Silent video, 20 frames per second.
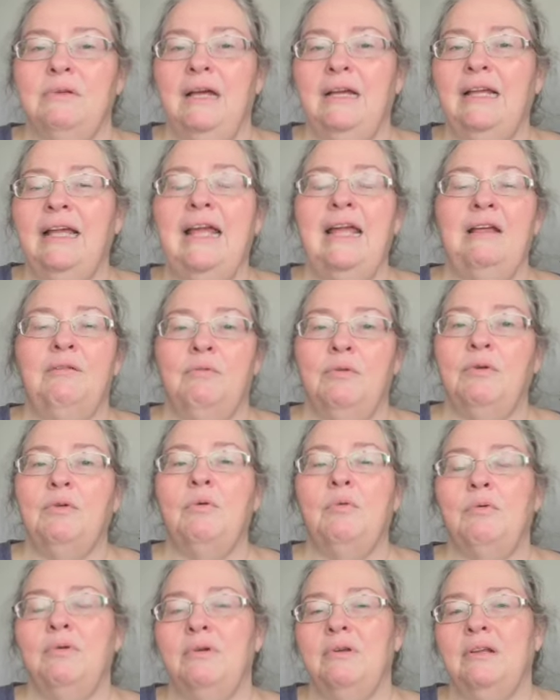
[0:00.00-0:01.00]
I can't
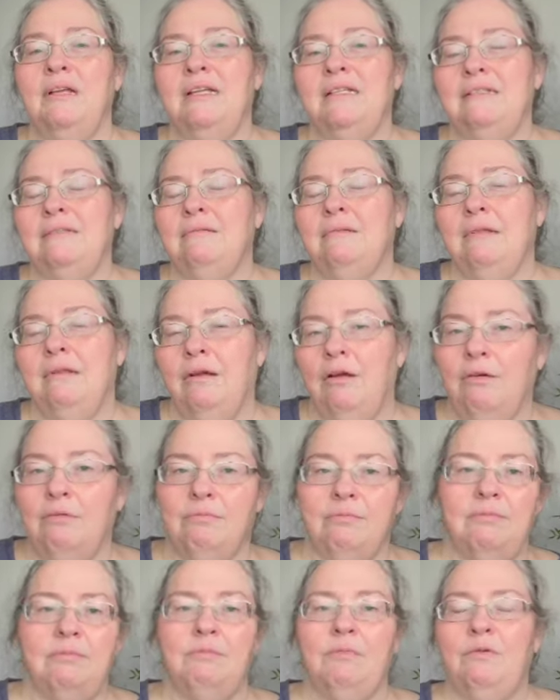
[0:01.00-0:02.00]
record because
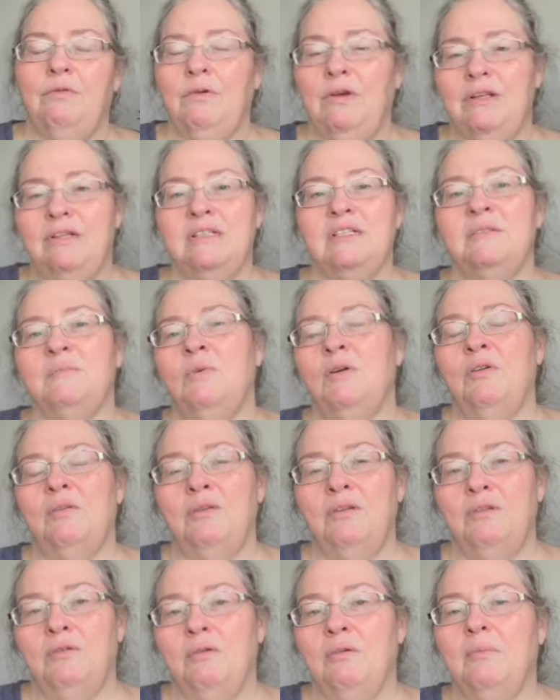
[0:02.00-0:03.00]
we've got a small
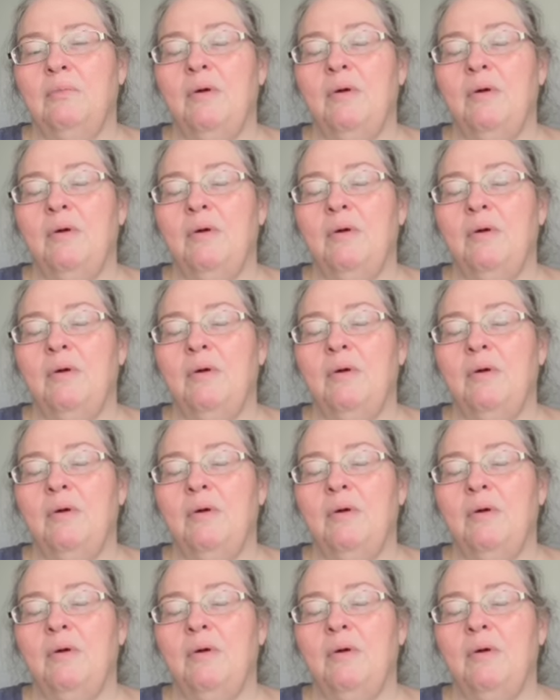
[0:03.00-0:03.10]
little